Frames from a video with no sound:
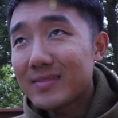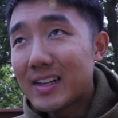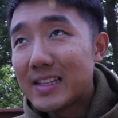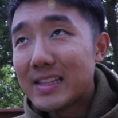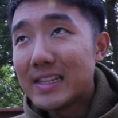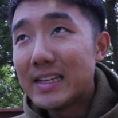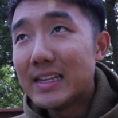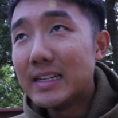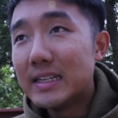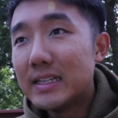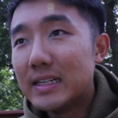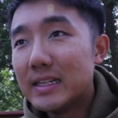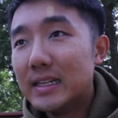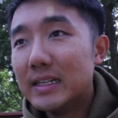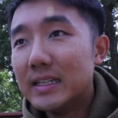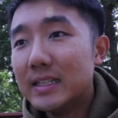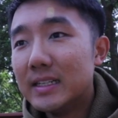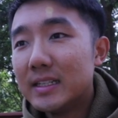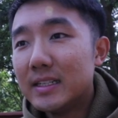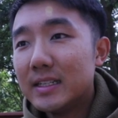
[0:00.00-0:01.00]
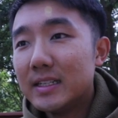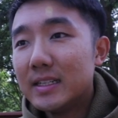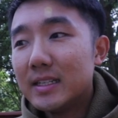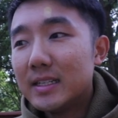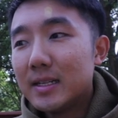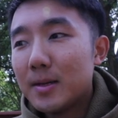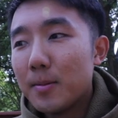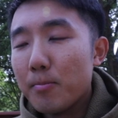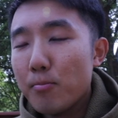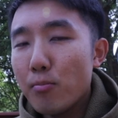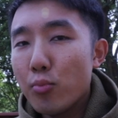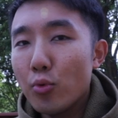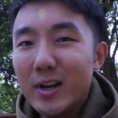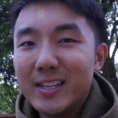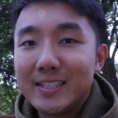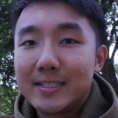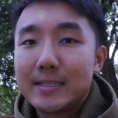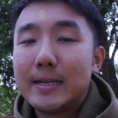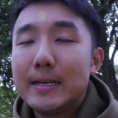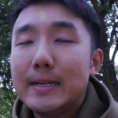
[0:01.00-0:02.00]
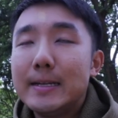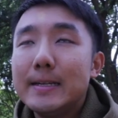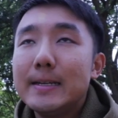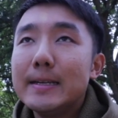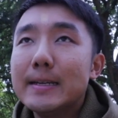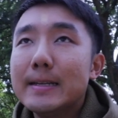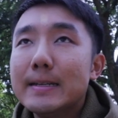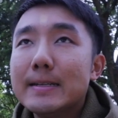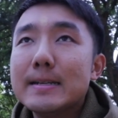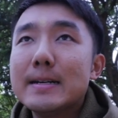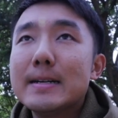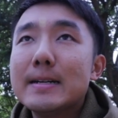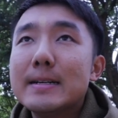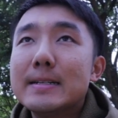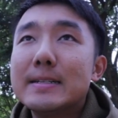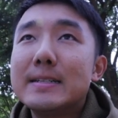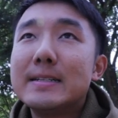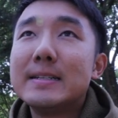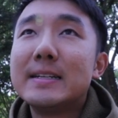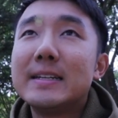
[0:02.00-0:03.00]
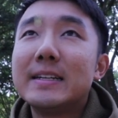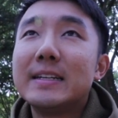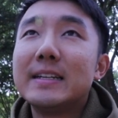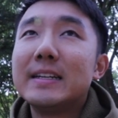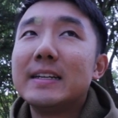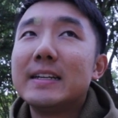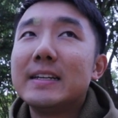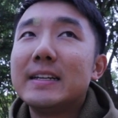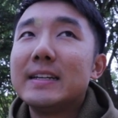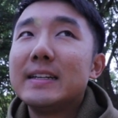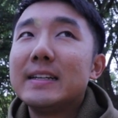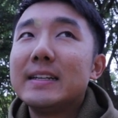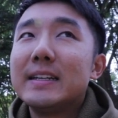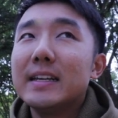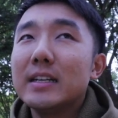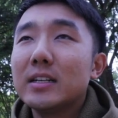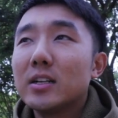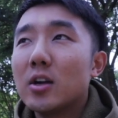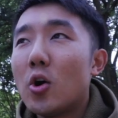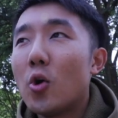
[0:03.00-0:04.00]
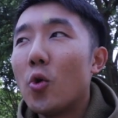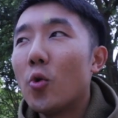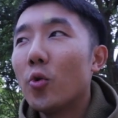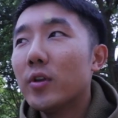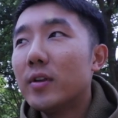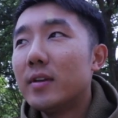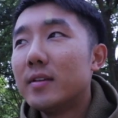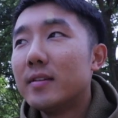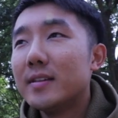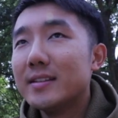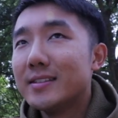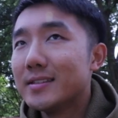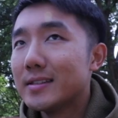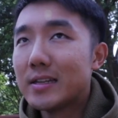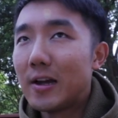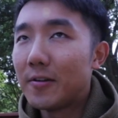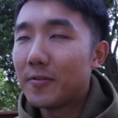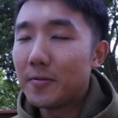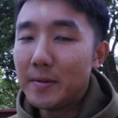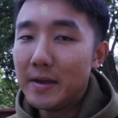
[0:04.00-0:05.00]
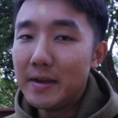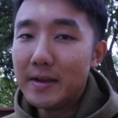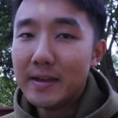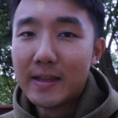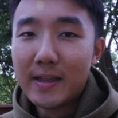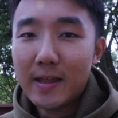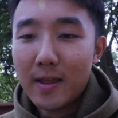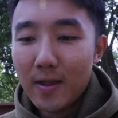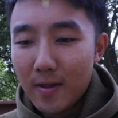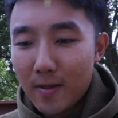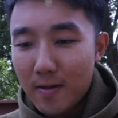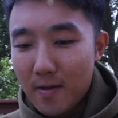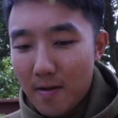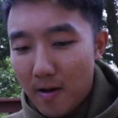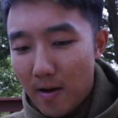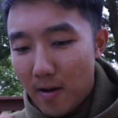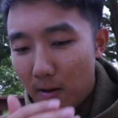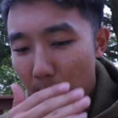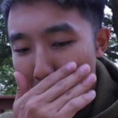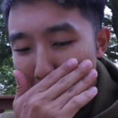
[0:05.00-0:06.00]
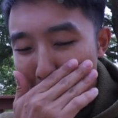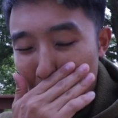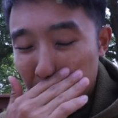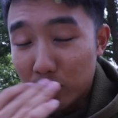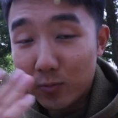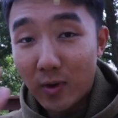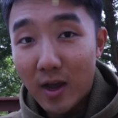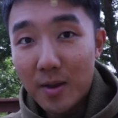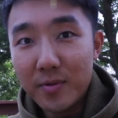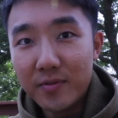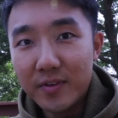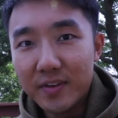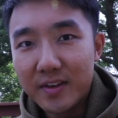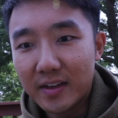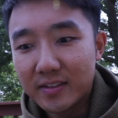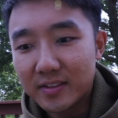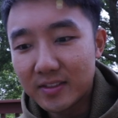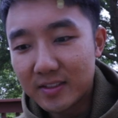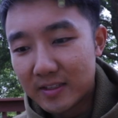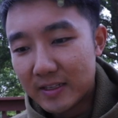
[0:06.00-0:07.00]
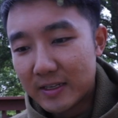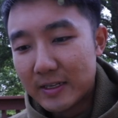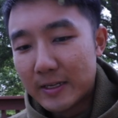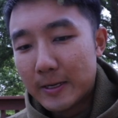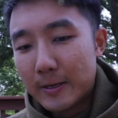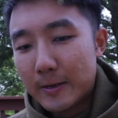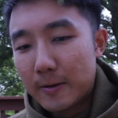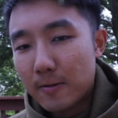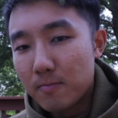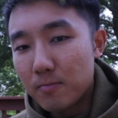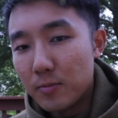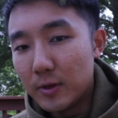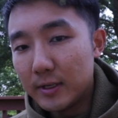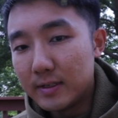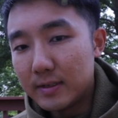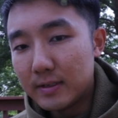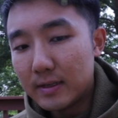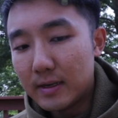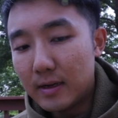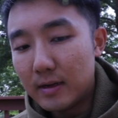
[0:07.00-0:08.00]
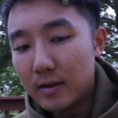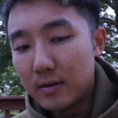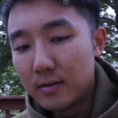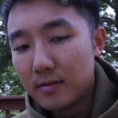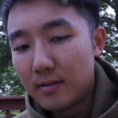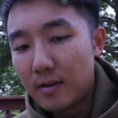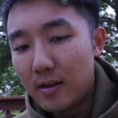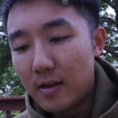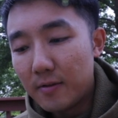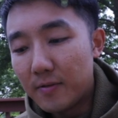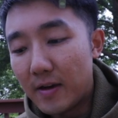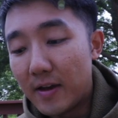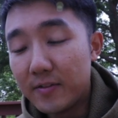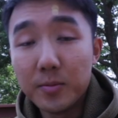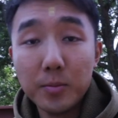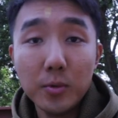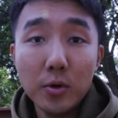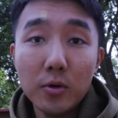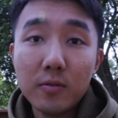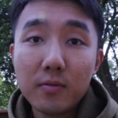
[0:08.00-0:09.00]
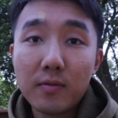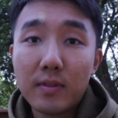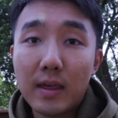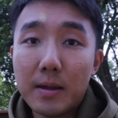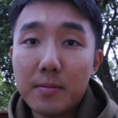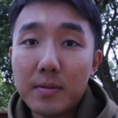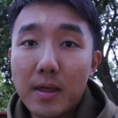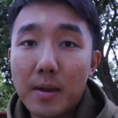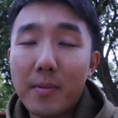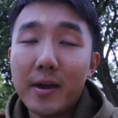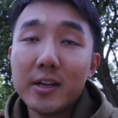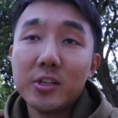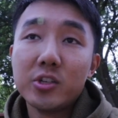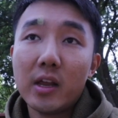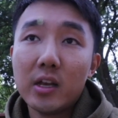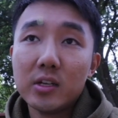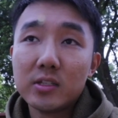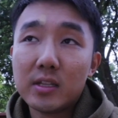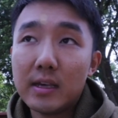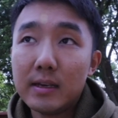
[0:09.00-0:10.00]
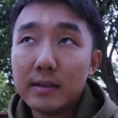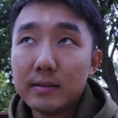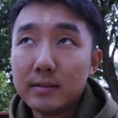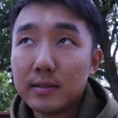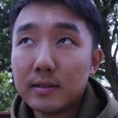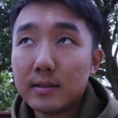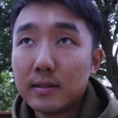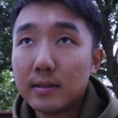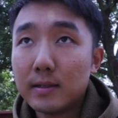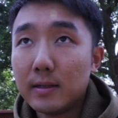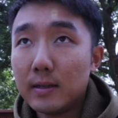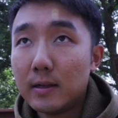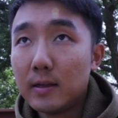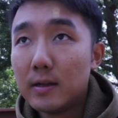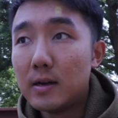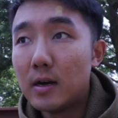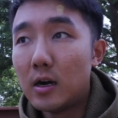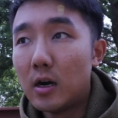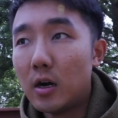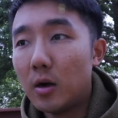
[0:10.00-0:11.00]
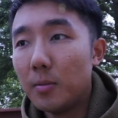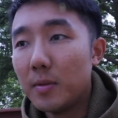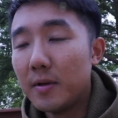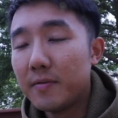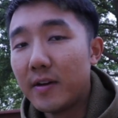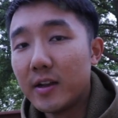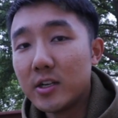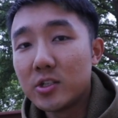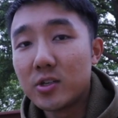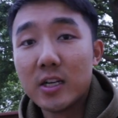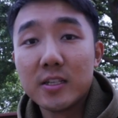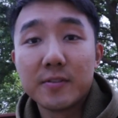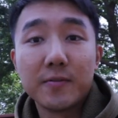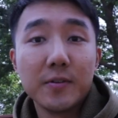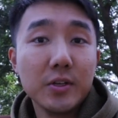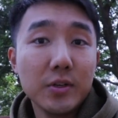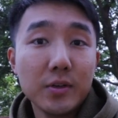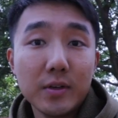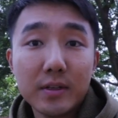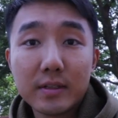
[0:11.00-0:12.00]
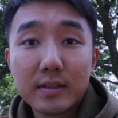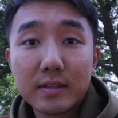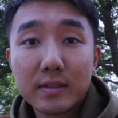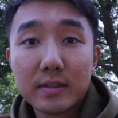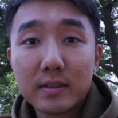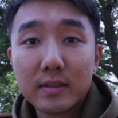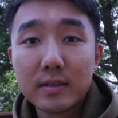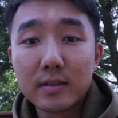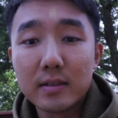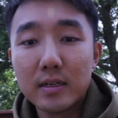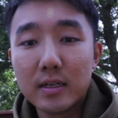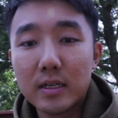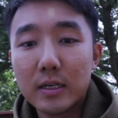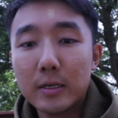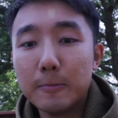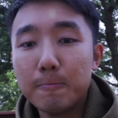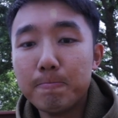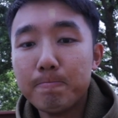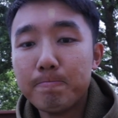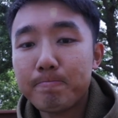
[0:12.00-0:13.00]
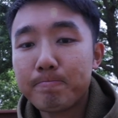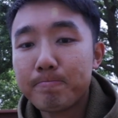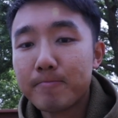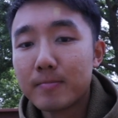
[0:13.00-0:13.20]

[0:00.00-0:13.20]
than uh, brisk and uh, and cold. It's just not for me, um, which is why I moved to Texas. But uh, if I have to move, that, that might change things. Um, if I transfer units, um,